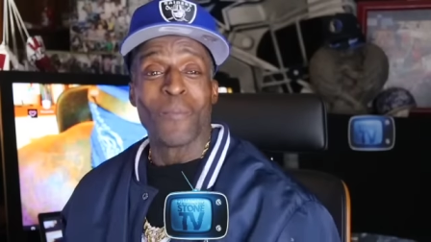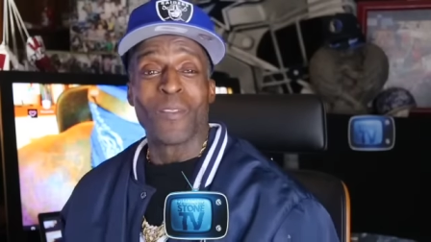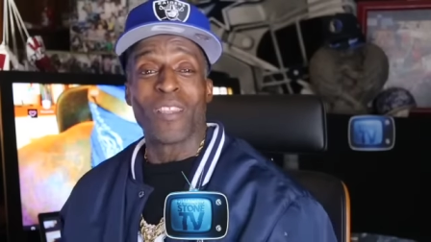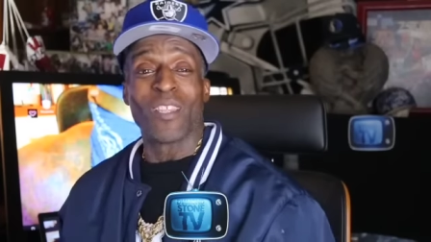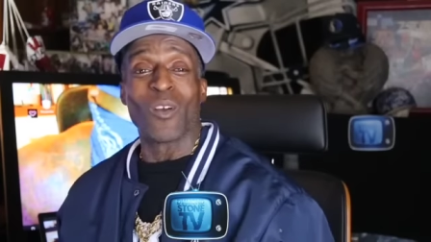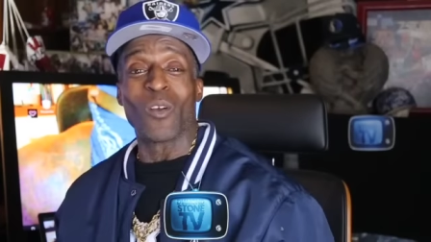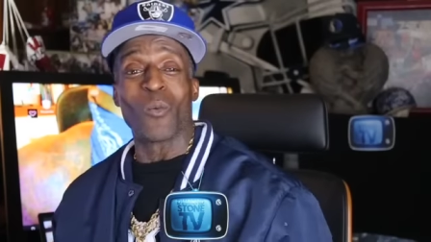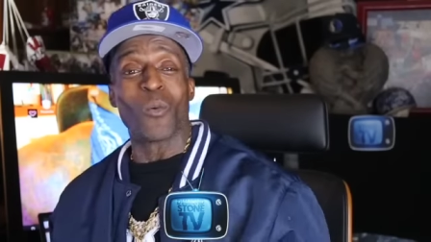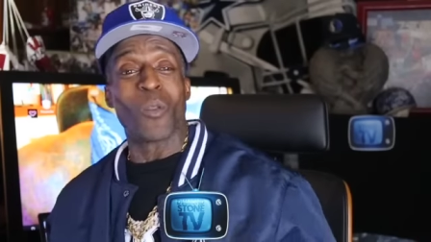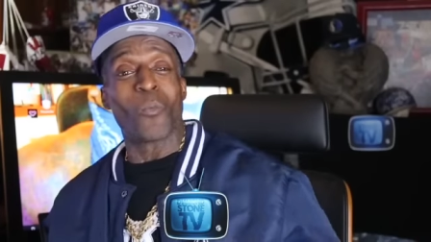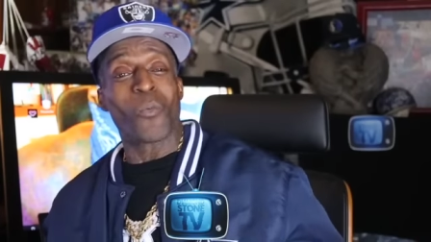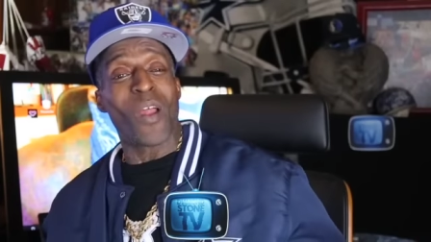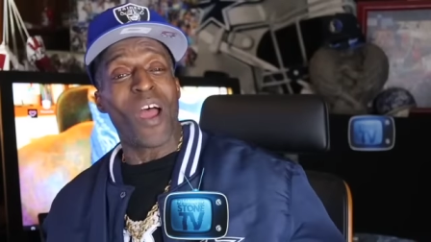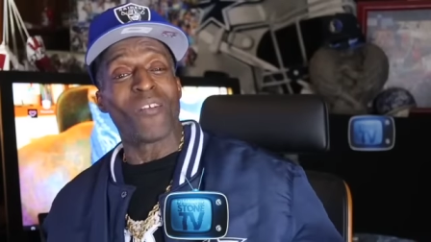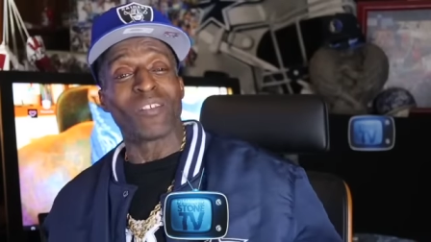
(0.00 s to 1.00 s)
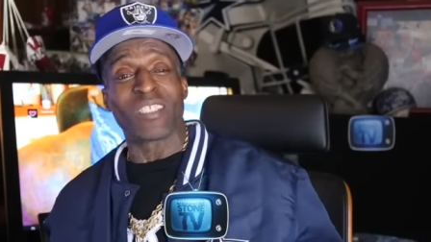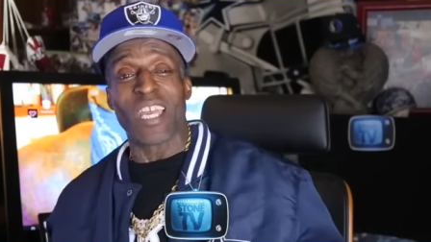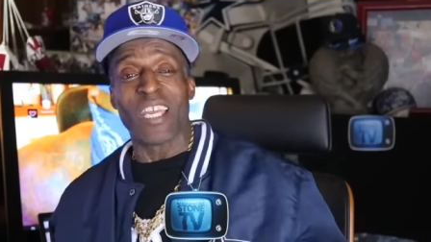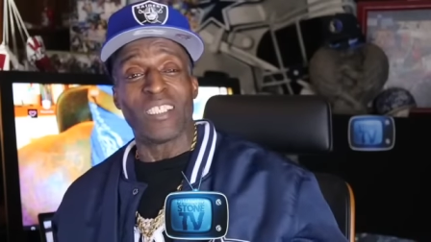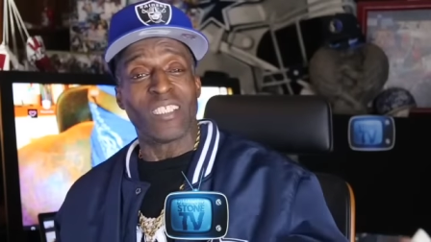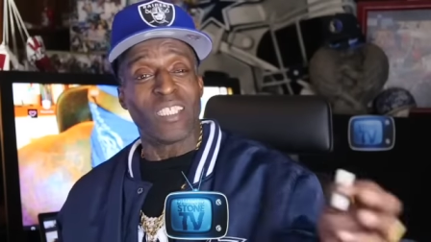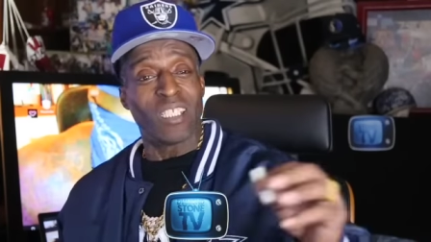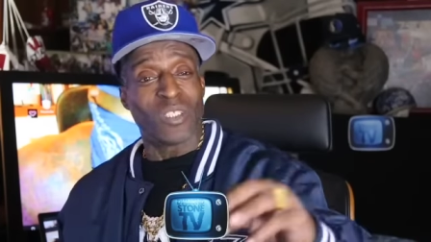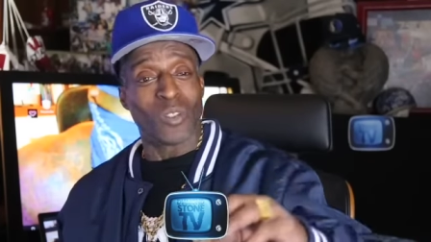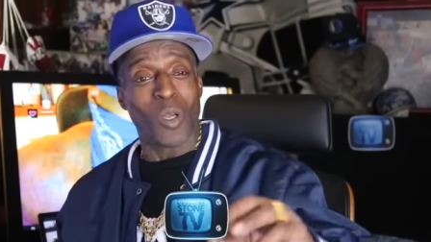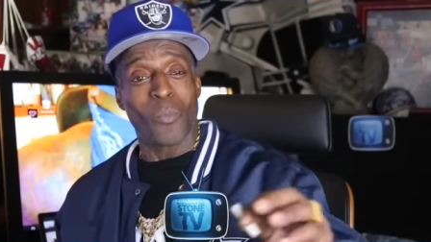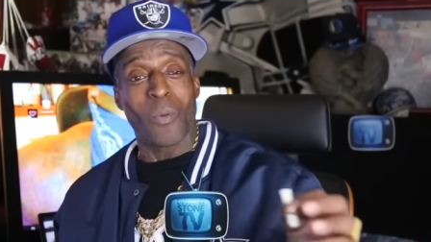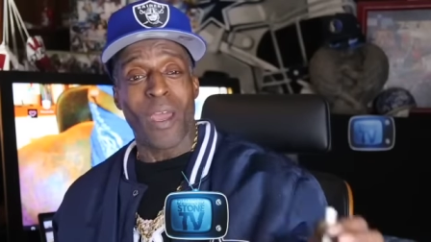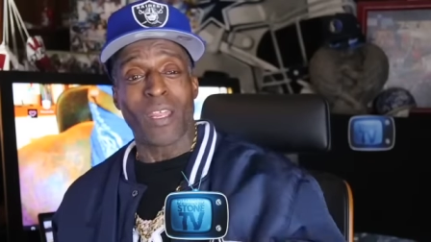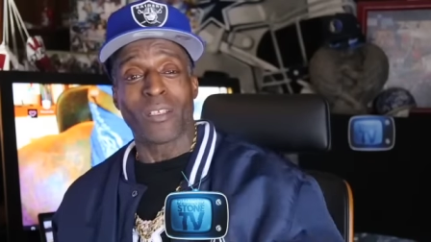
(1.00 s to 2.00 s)
know, nigga went in private things, get
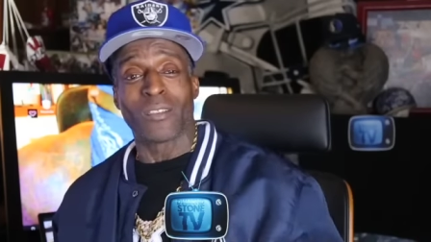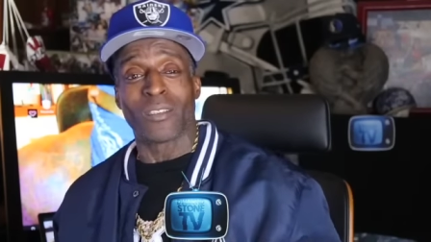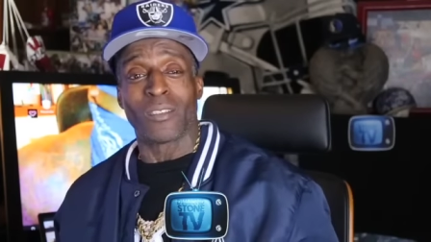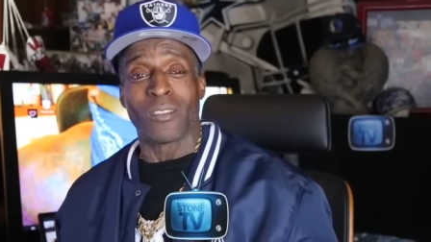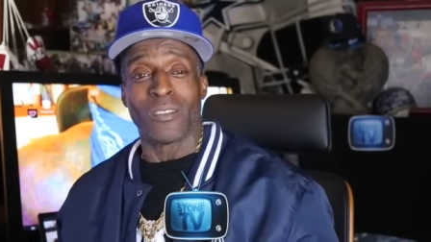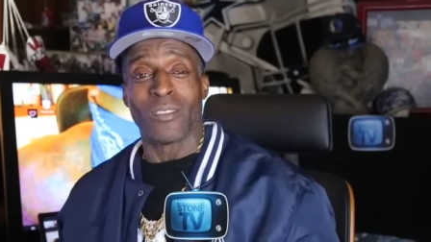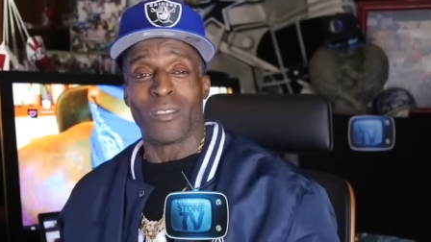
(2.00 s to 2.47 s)
you up out of there.